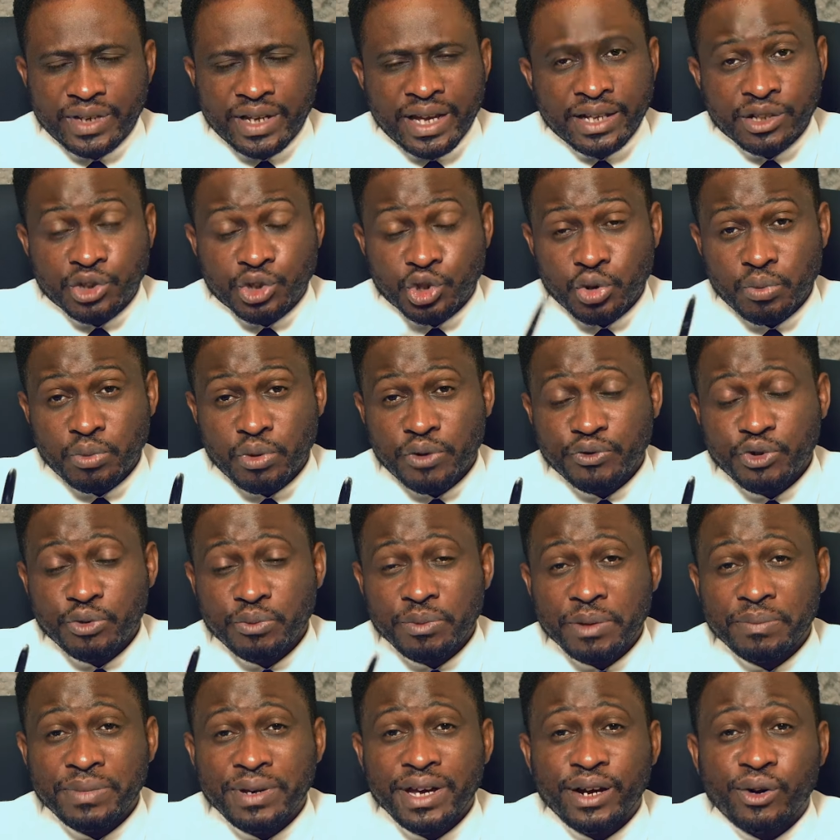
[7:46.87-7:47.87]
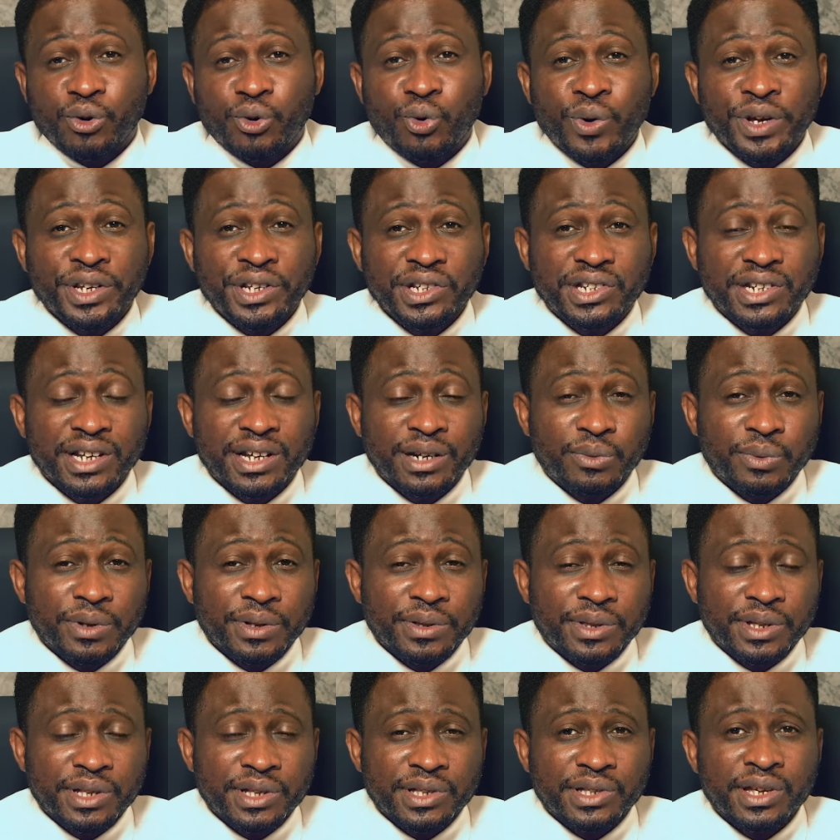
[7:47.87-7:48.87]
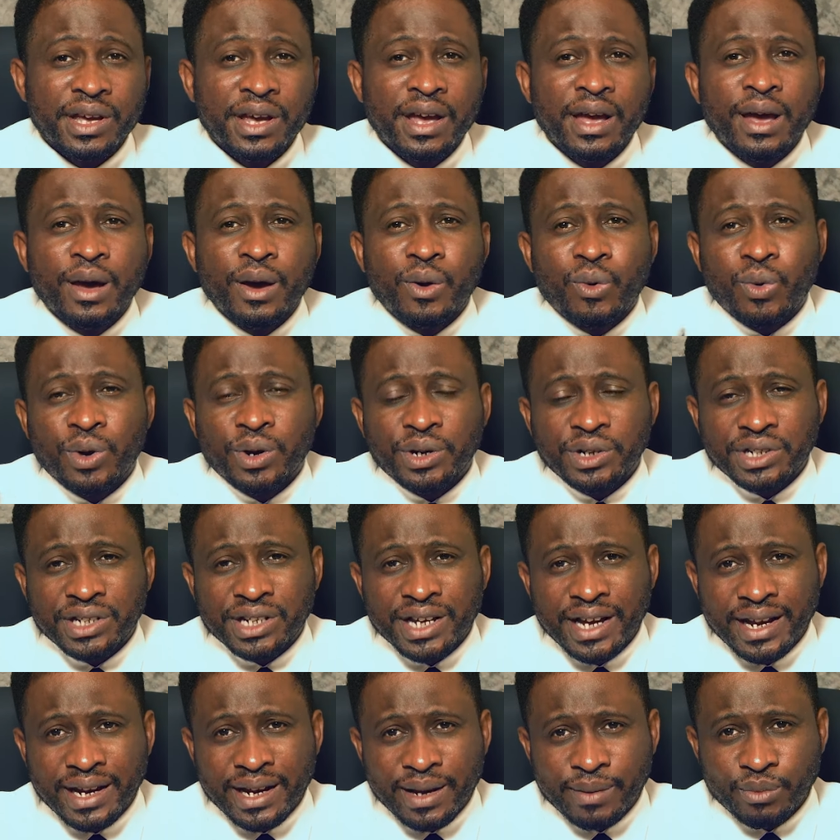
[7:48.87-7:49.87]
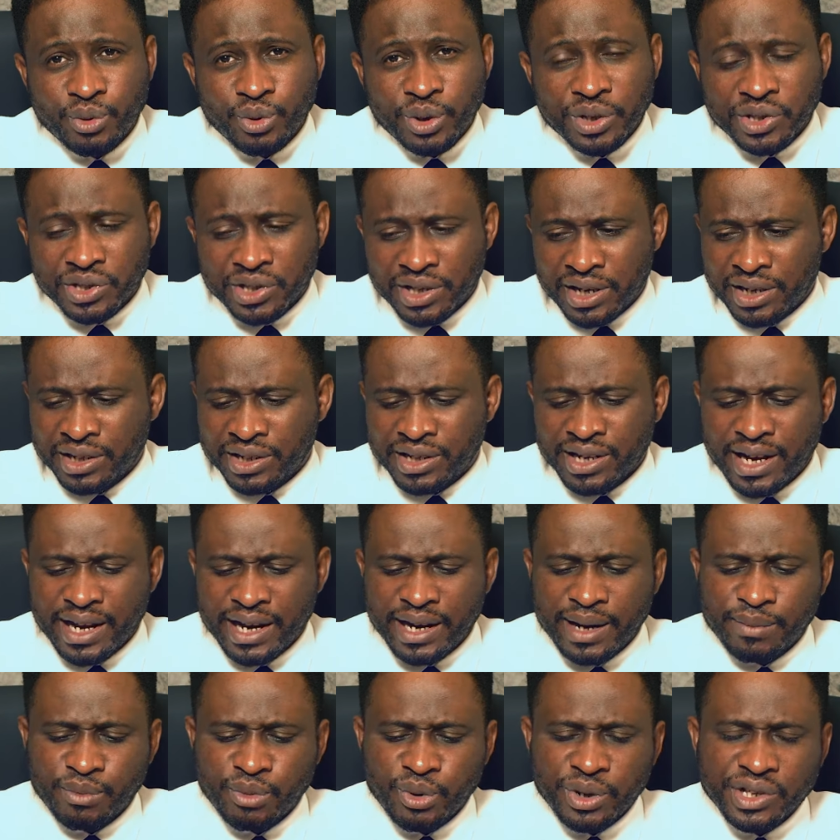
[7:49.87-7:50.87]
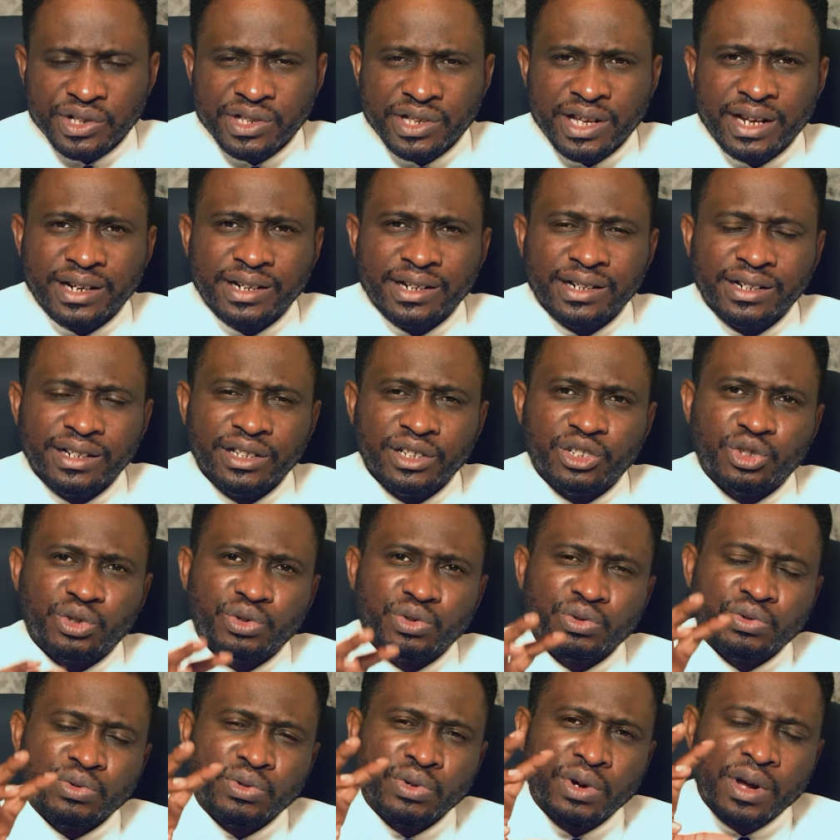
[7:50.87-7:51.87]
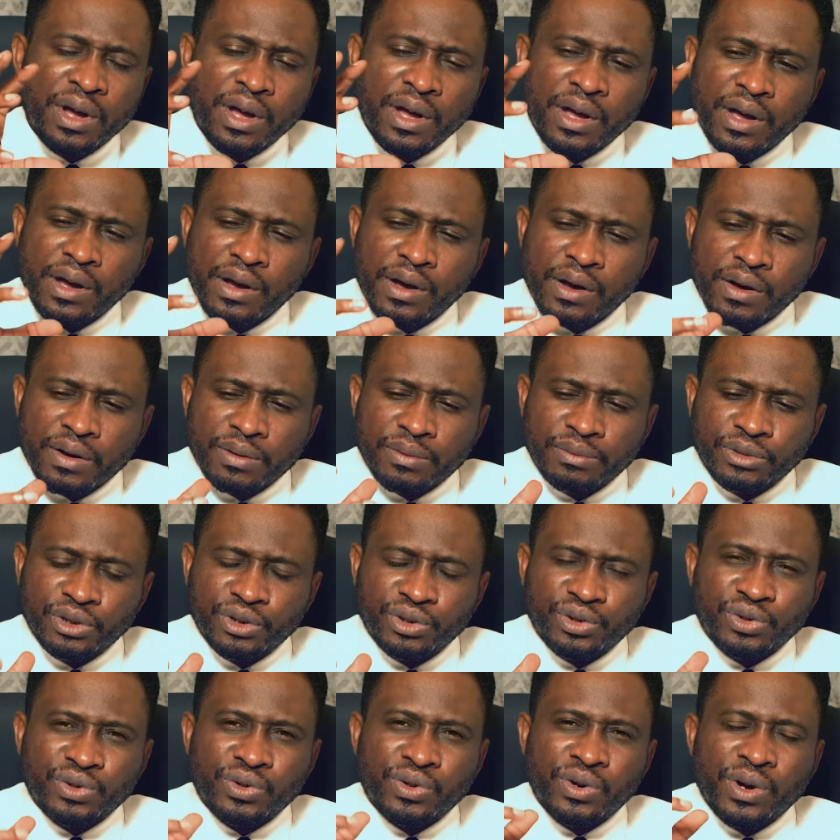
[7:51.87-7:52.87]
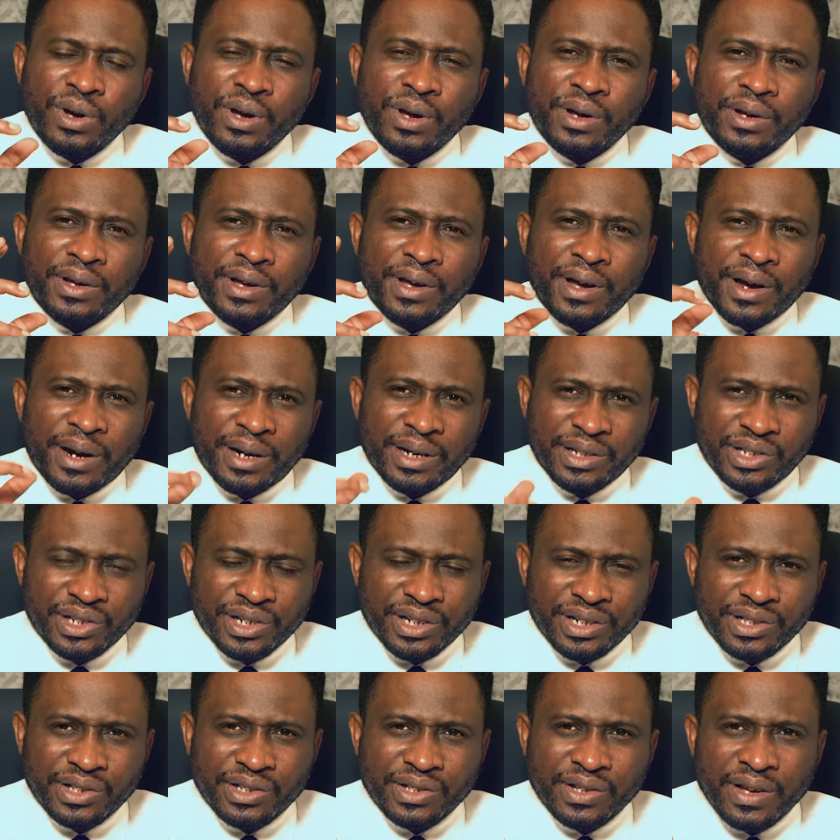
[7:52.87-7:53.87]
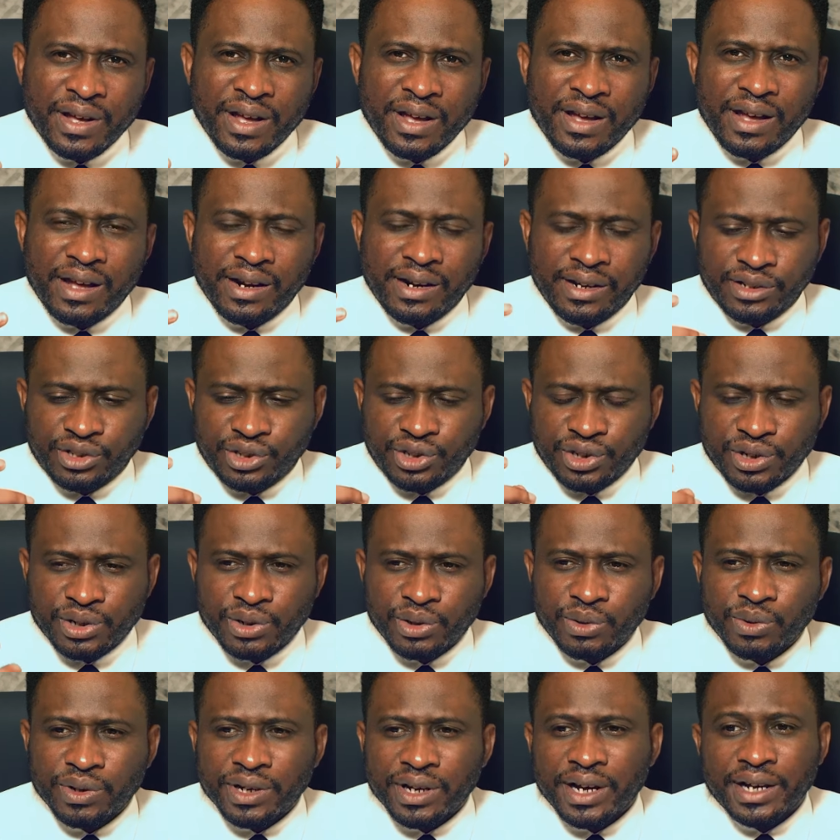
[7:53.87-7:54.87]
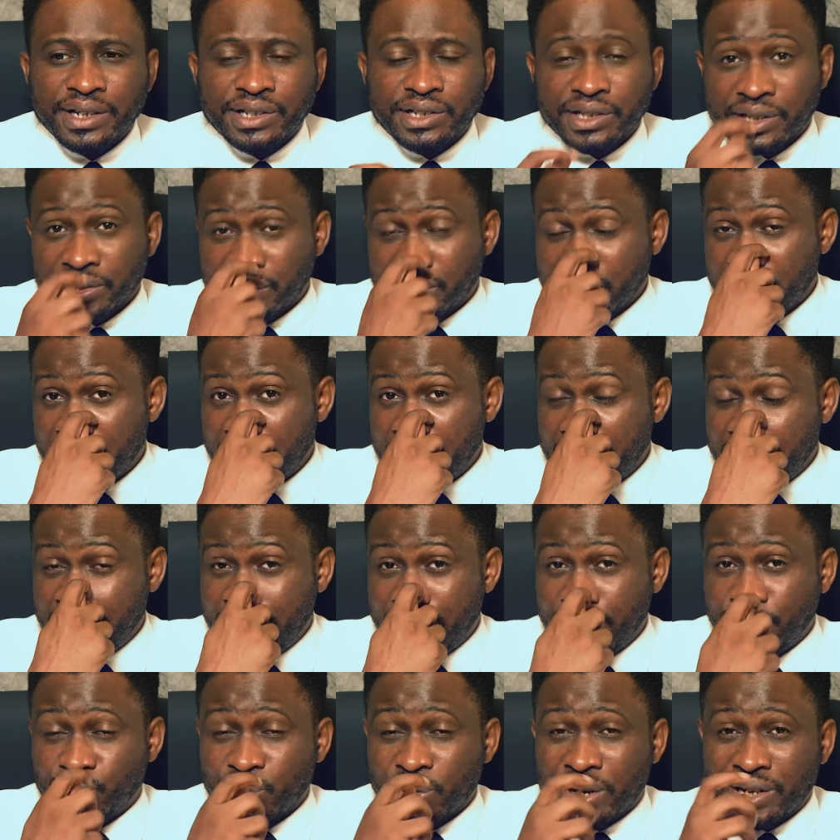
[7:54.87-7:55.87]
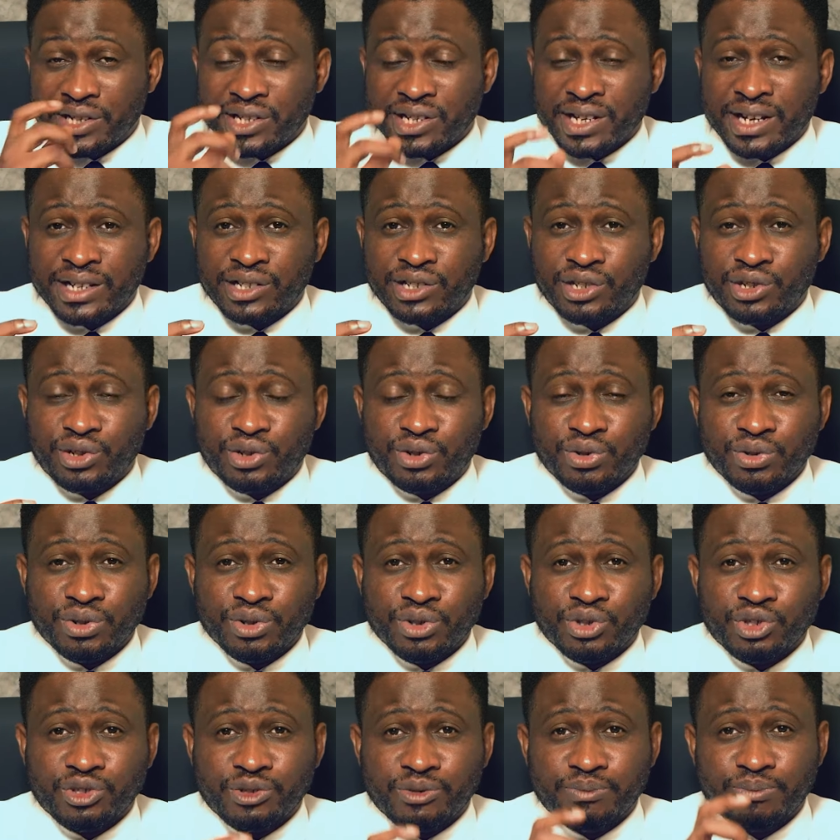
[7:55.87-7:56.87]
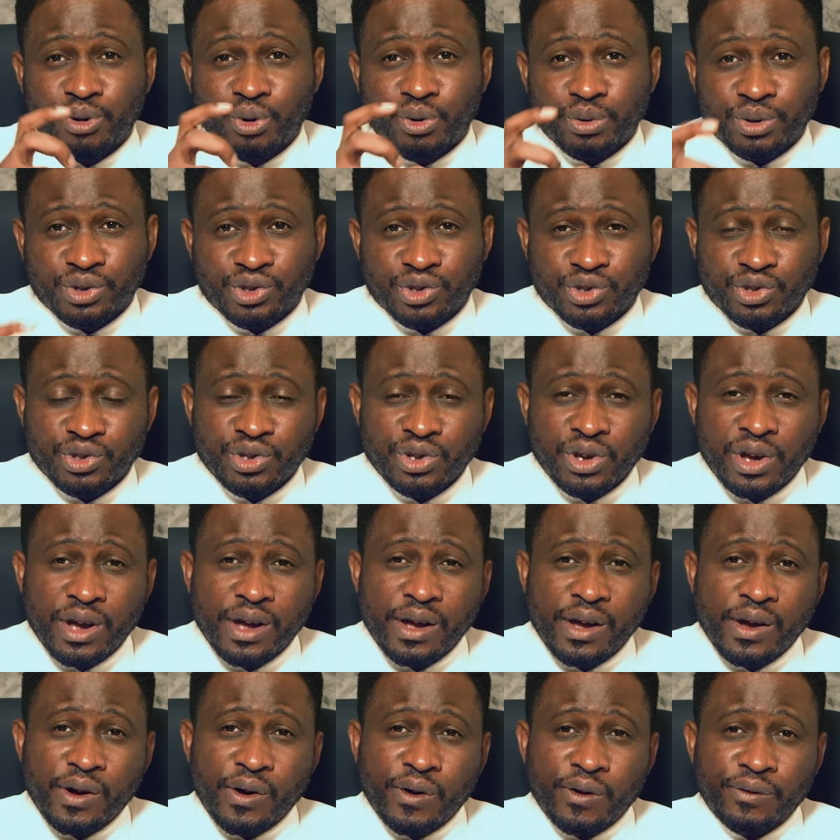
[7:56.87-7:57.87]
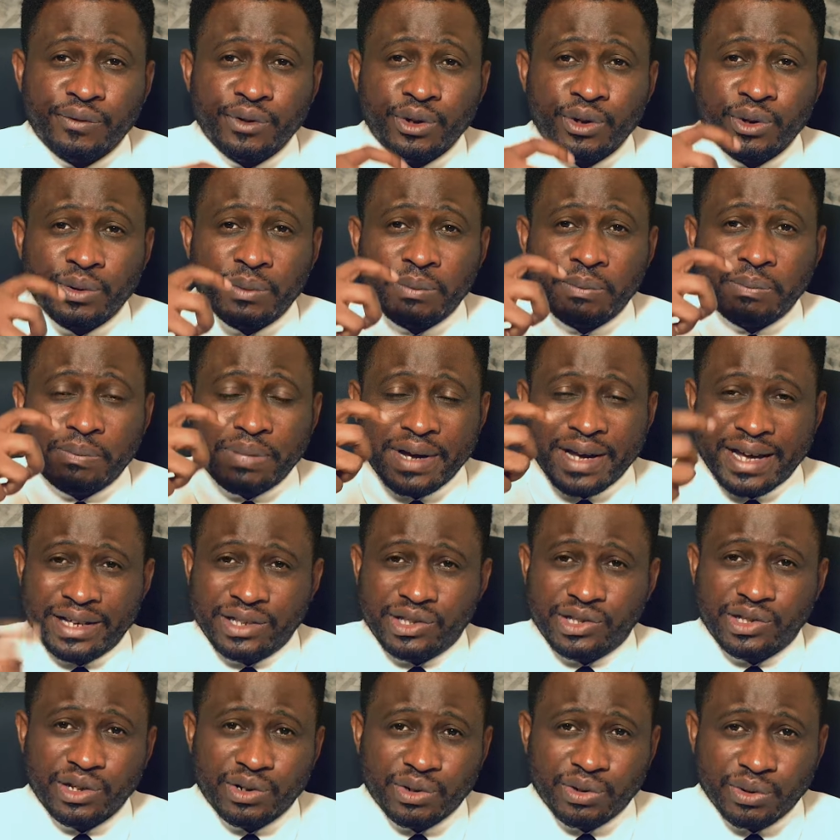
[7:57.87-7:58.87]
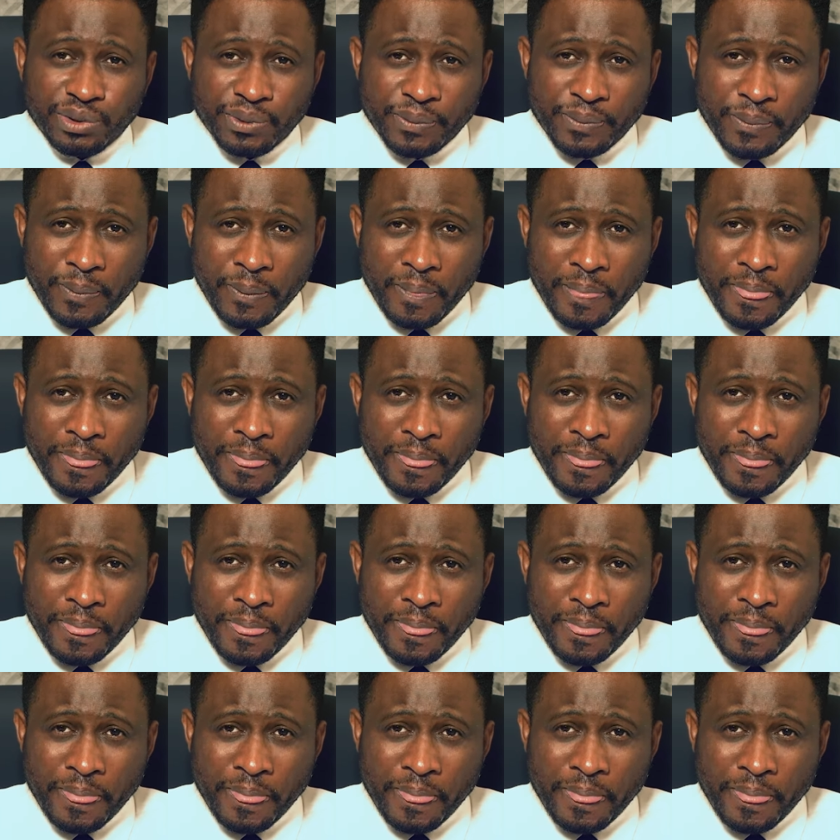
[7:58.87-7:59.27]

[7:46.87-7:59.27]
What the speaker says: And some of you may be acquainted with this, what a dynamo is. A dynamo is that little, electrical gadget that you attach to the spokes of your bicycle.